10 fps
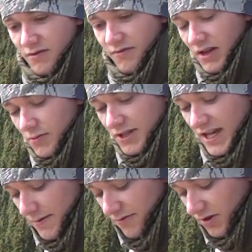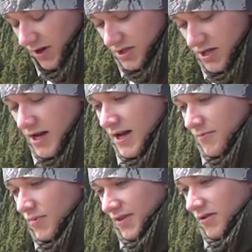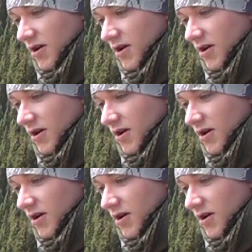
are available in camouflage, but there